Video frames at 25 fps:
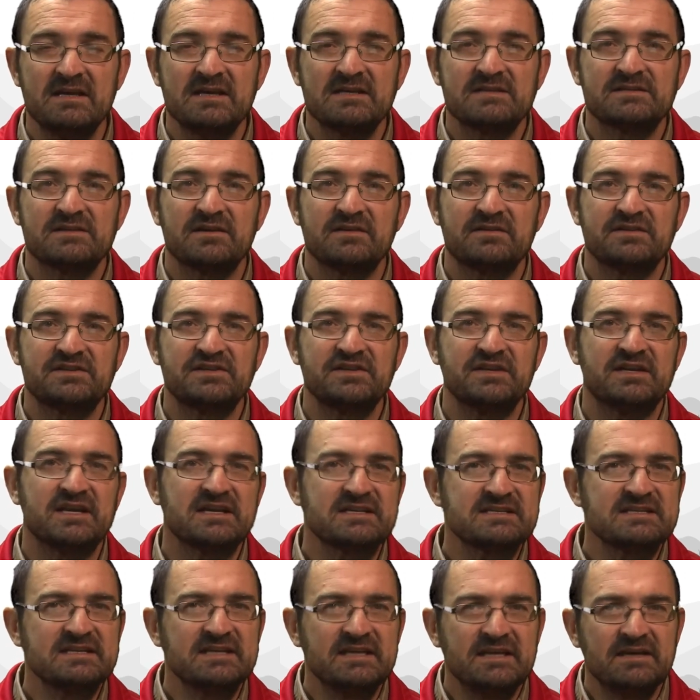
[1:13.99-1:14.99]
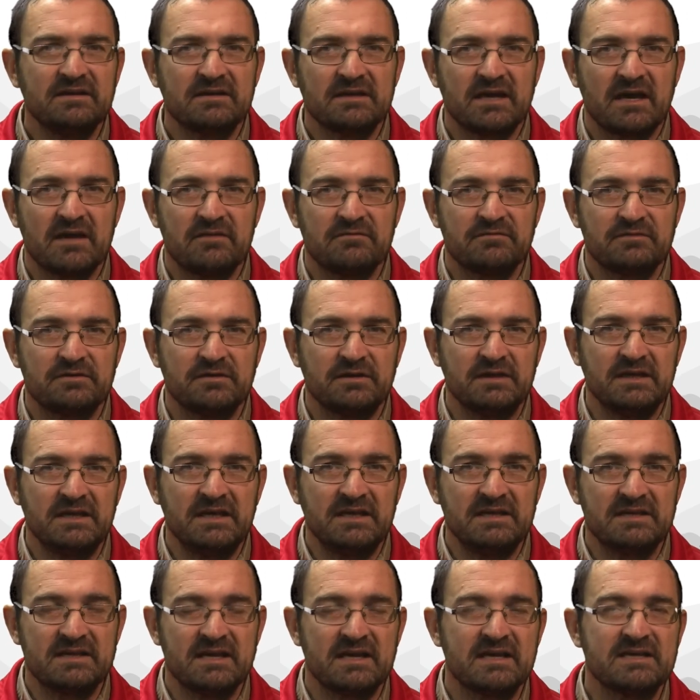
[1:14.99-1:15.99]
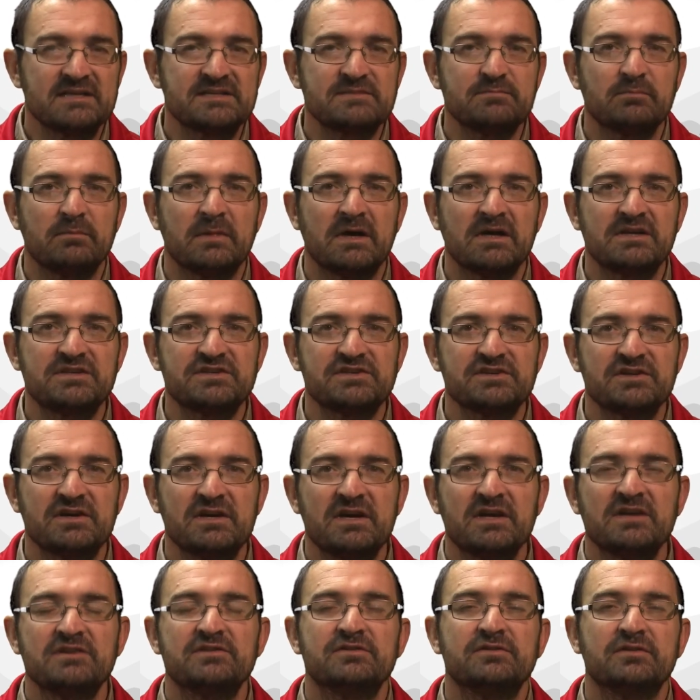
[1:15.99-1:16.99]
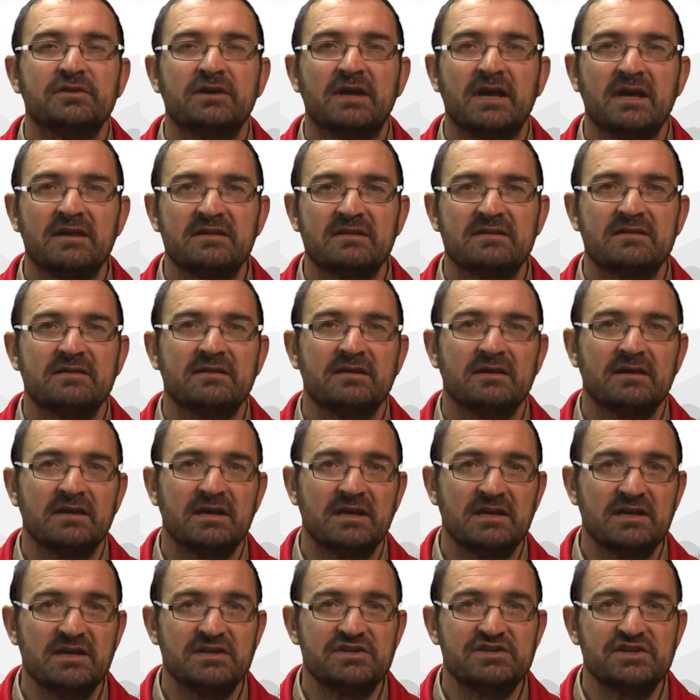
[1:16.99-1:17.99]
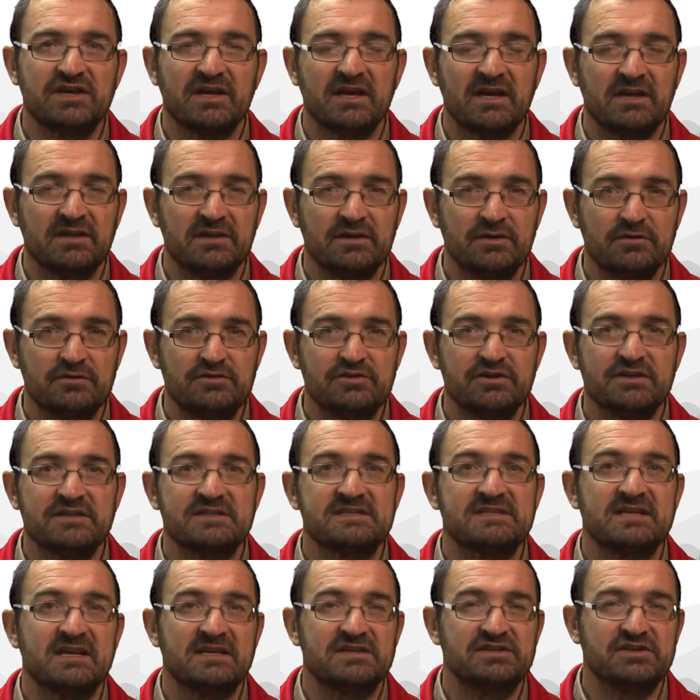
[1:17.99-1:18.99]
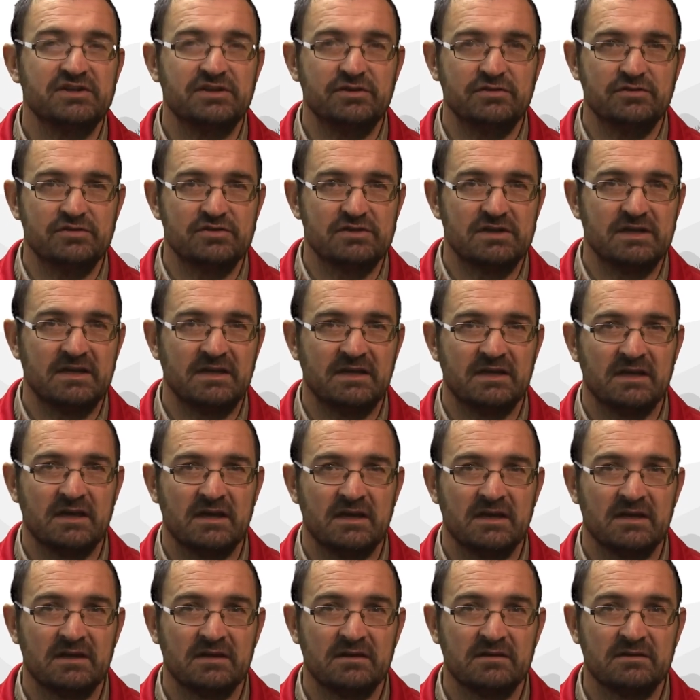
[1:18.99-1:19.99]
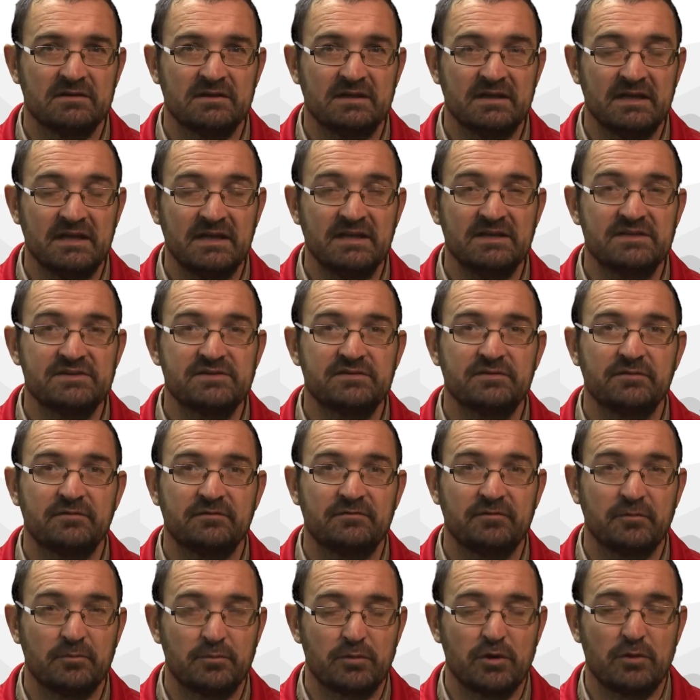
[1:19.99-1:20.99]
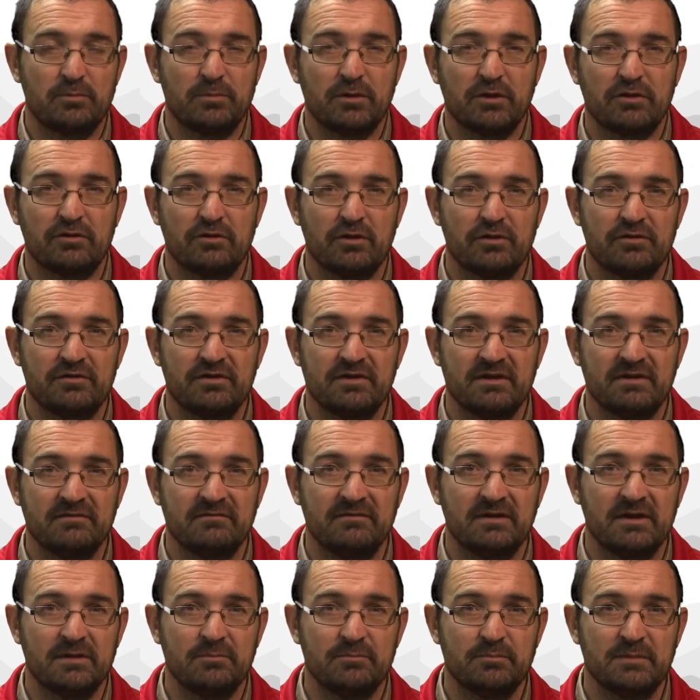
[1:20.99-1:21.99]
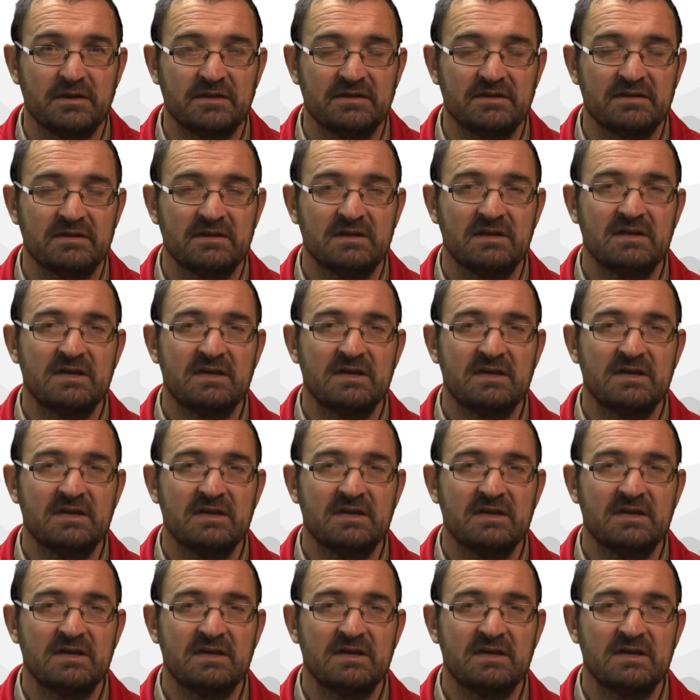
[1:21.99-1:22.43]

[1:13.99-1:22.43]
so she doesn't have to eat as much to get the energy and nutrients that she usually needs for proper growth and development.